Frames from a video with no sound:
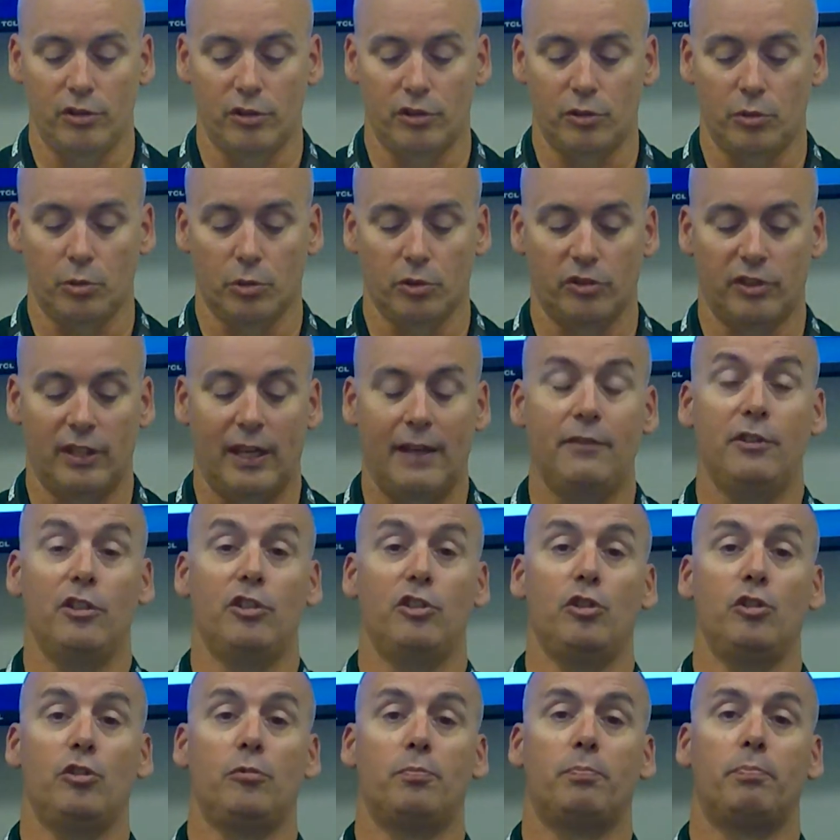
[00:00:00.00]
and school safety is
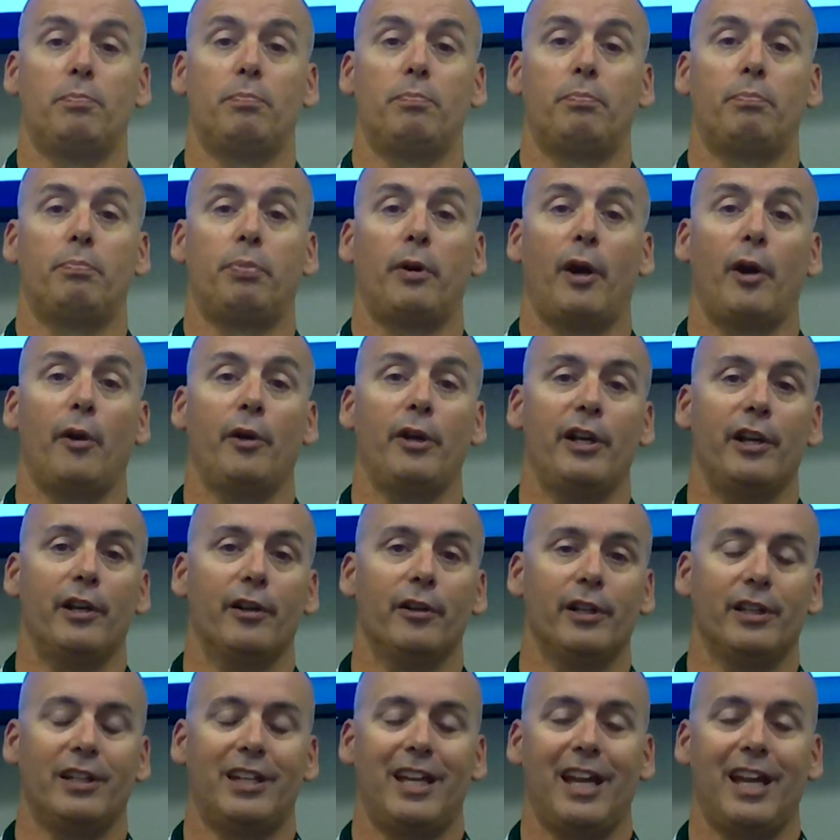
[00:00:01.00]
huge priority here at